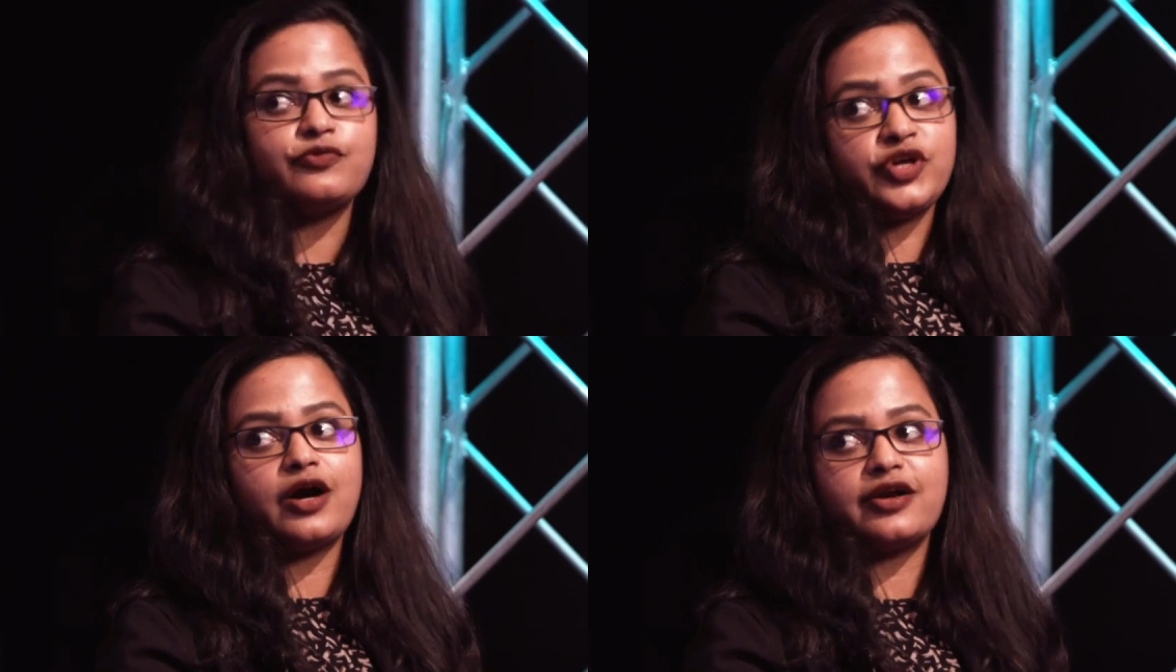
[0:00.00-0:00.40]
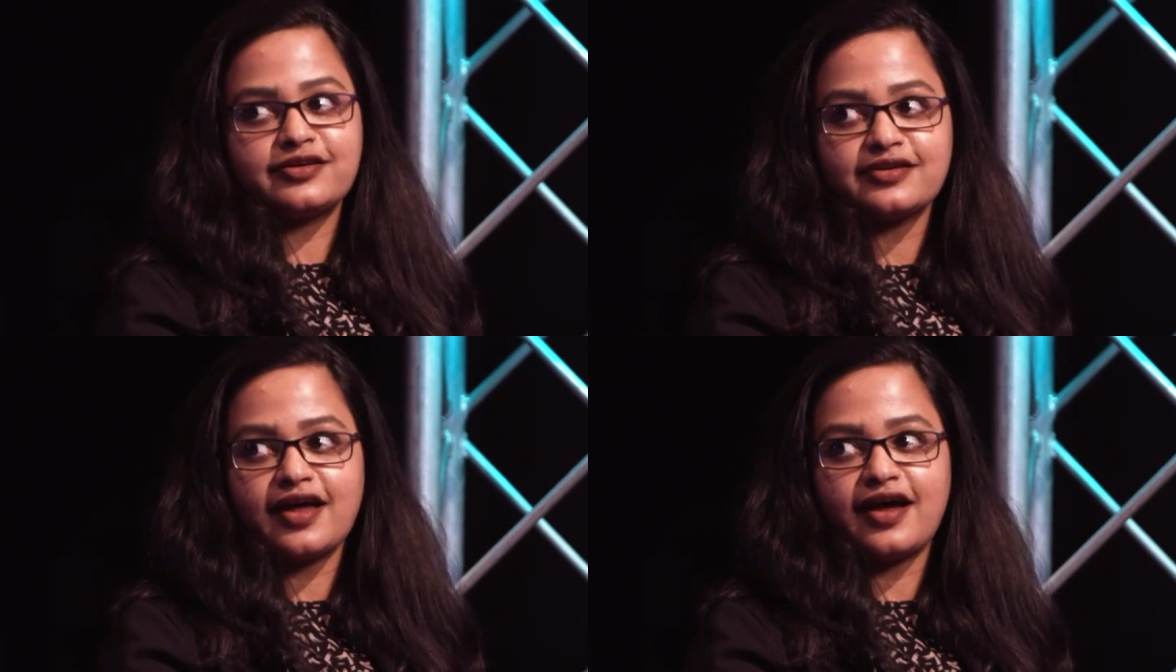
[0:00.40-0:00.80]
we
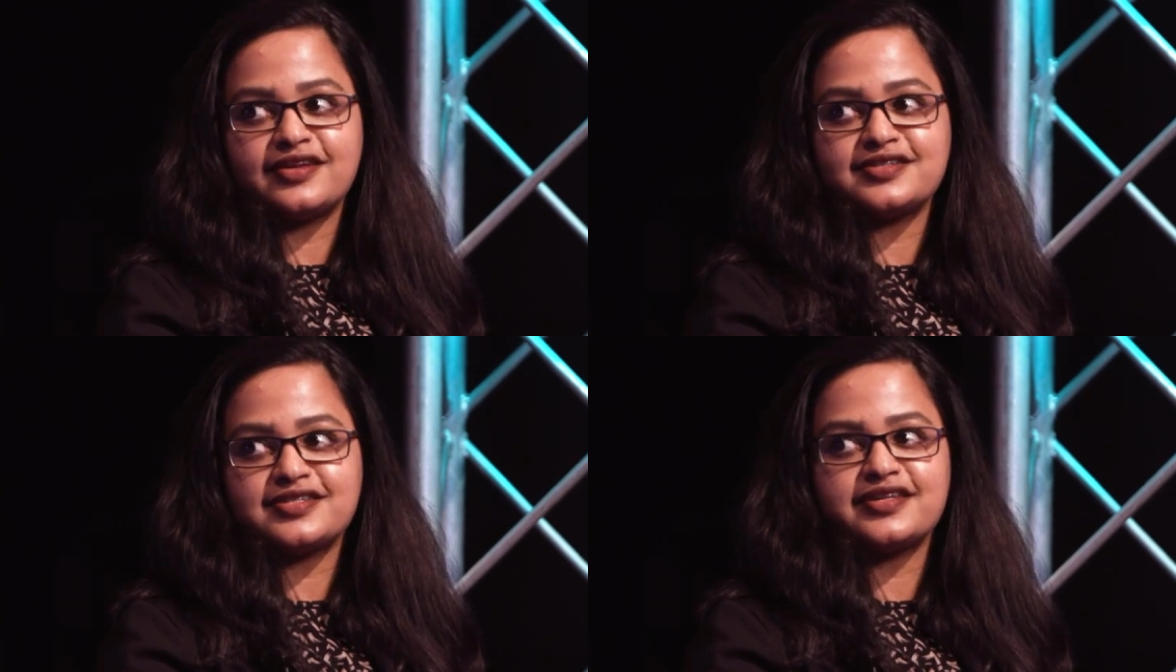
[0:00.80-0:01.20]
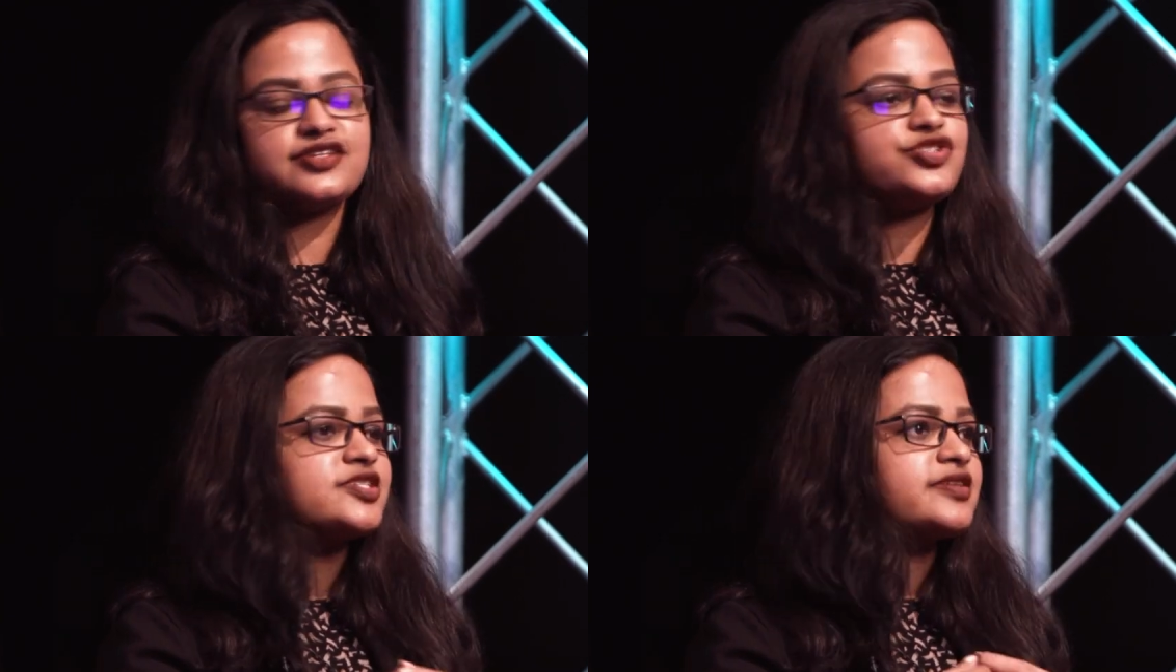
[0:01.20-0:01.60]
are. And
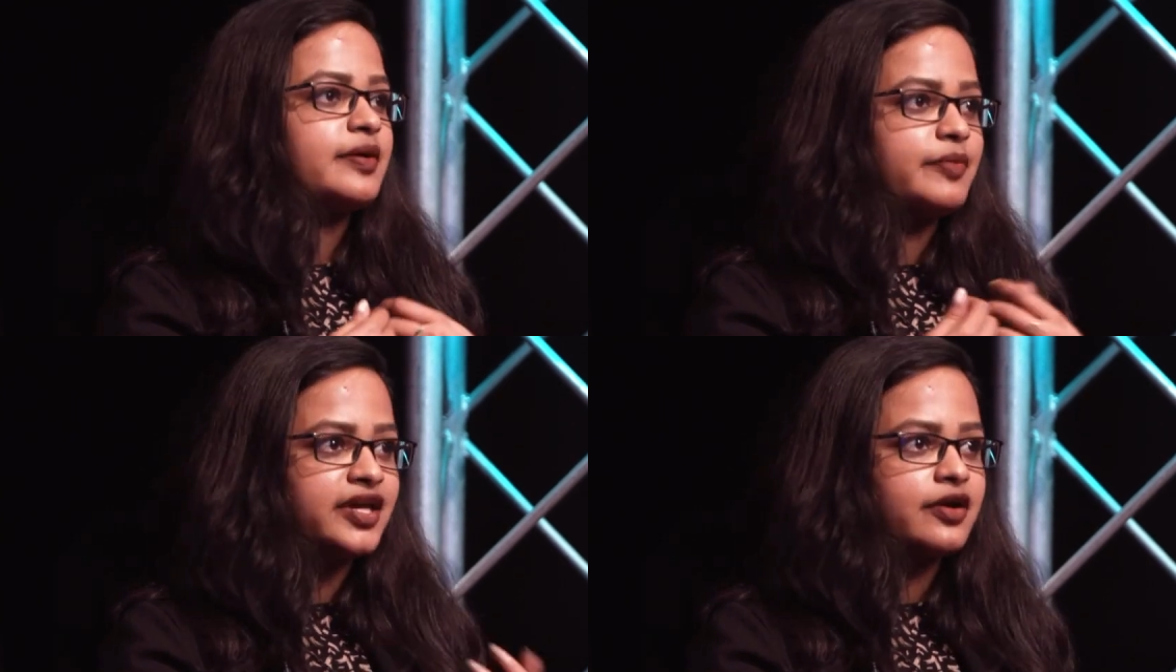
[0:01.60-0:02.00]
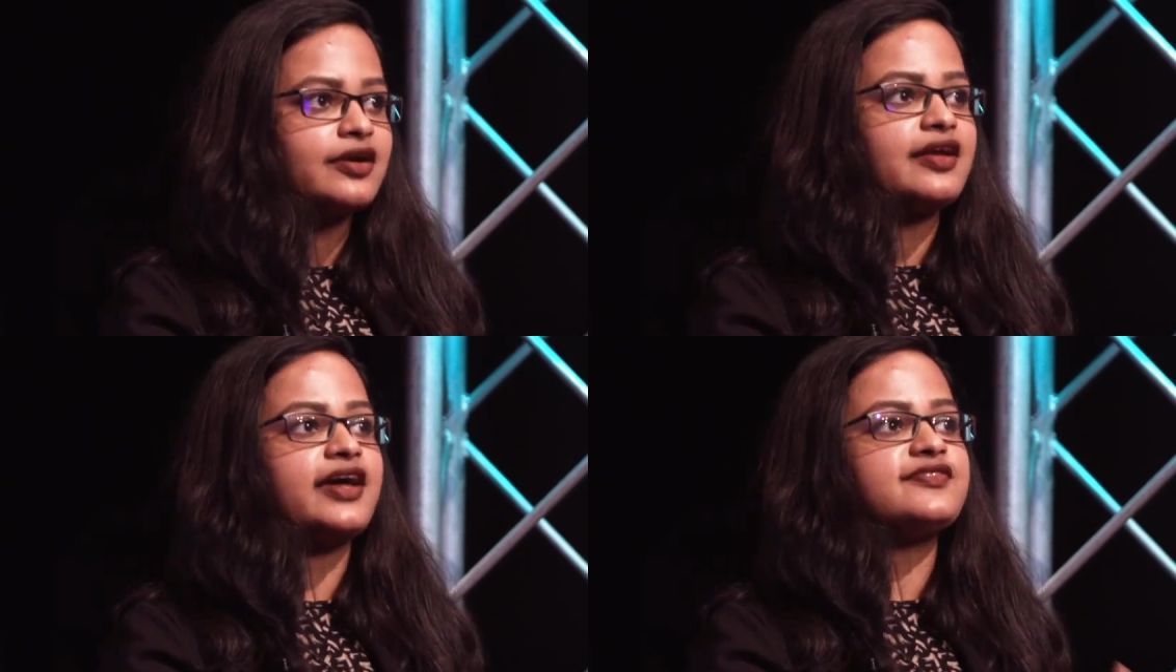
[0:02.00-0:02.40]
it's just going to make
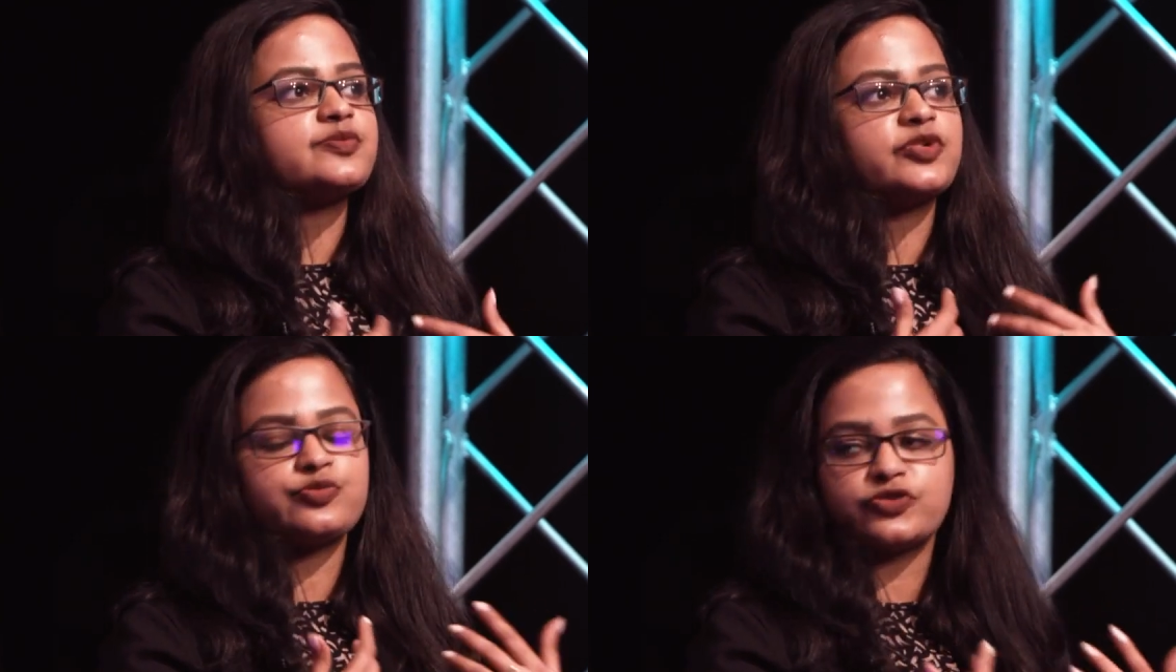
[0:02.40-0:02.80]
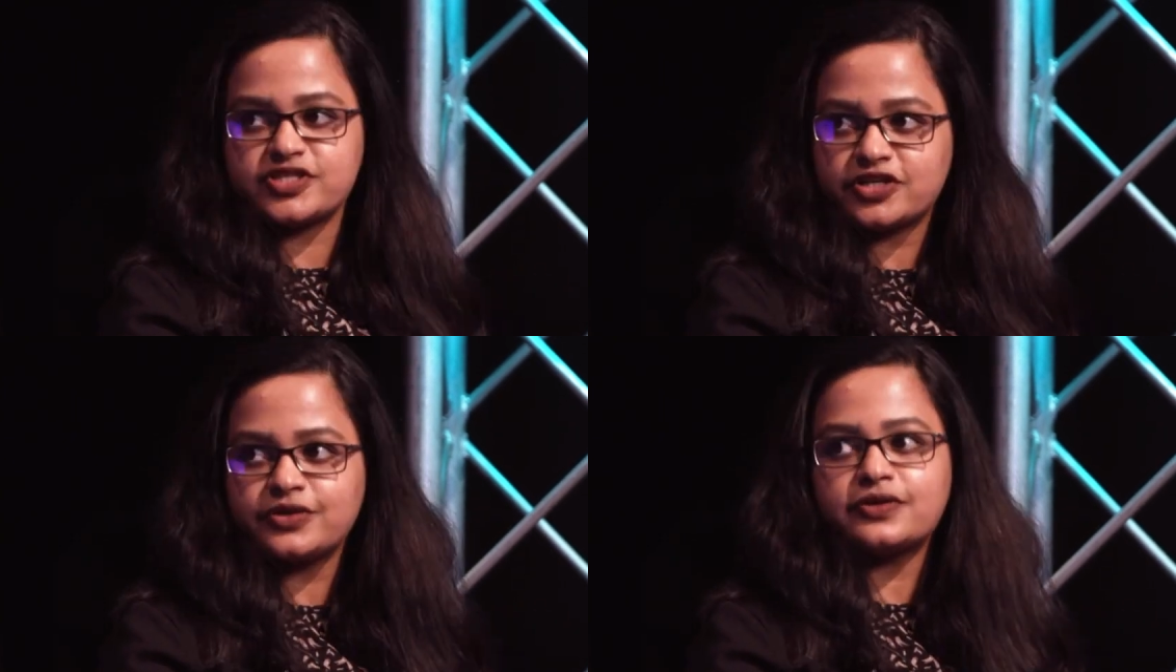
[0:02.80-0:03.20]
our lives much more
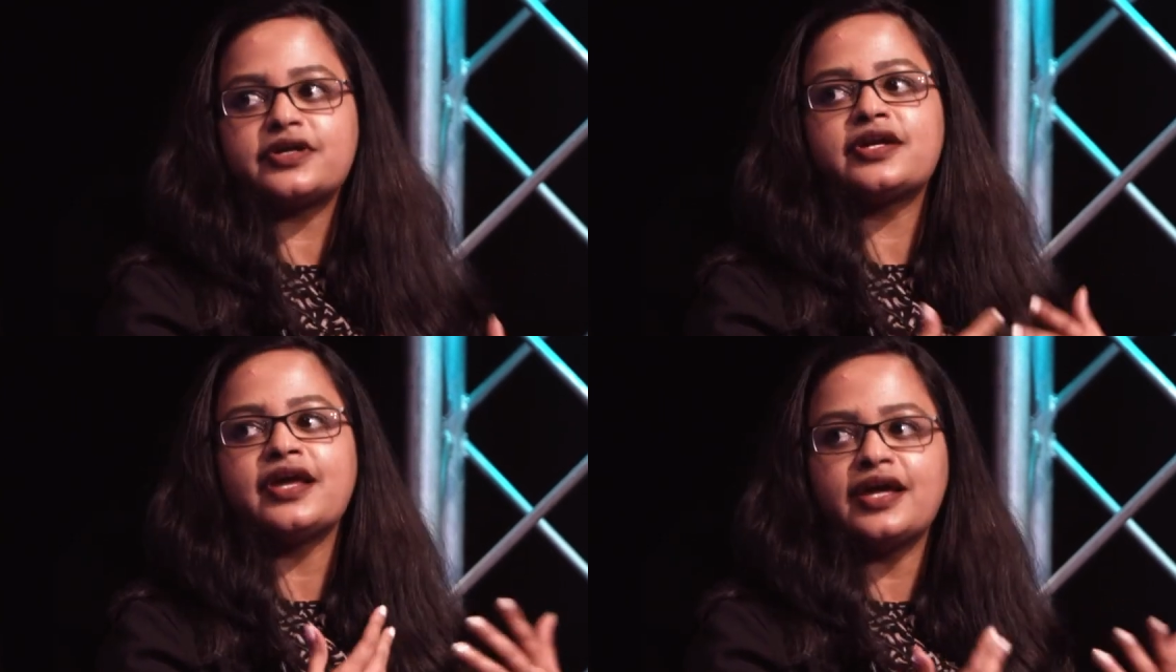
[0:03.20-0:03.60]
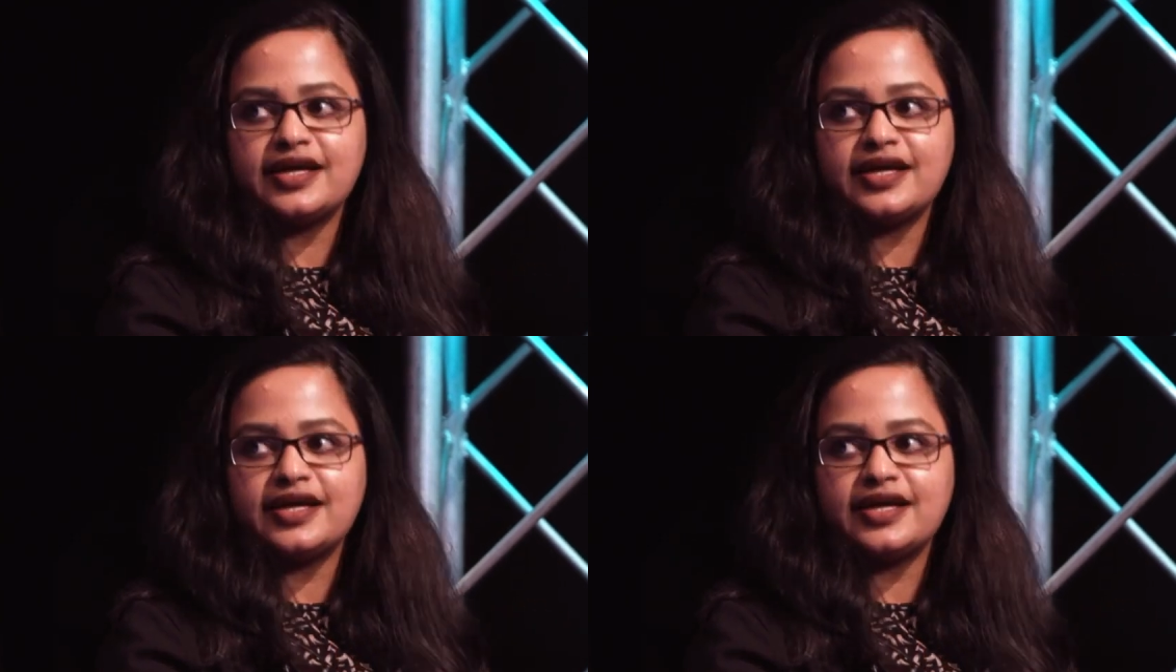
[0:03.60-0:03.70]
secure,